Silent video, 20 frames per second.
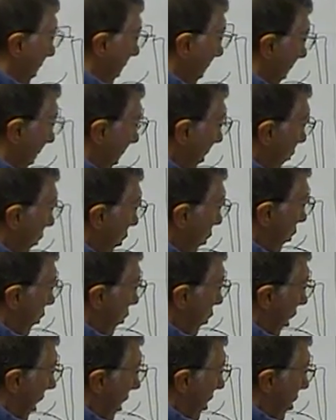If you
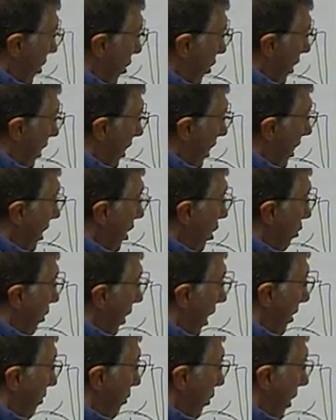try to do it here, you
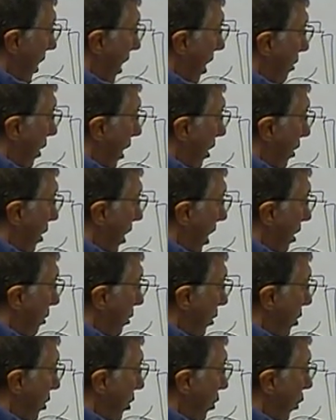might be able
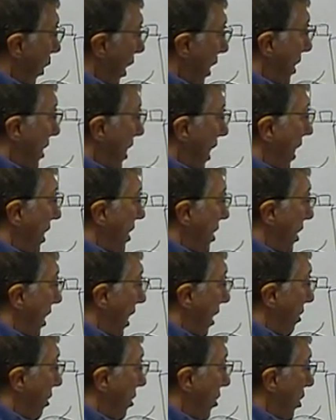to do 1 test
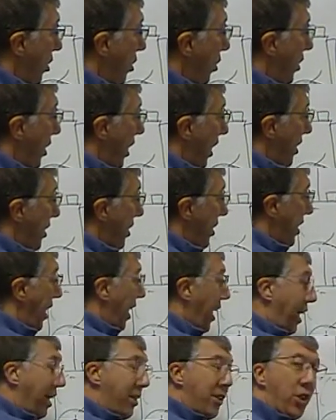there and 2 tests there.
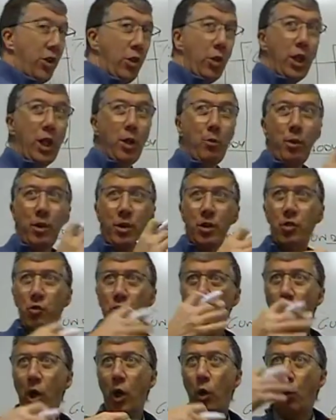So you're keeping this
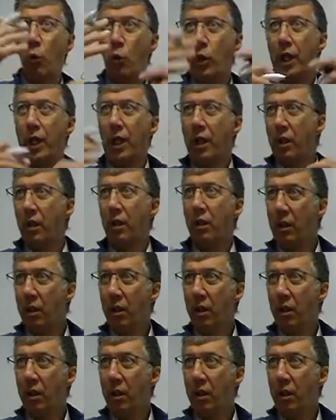rolling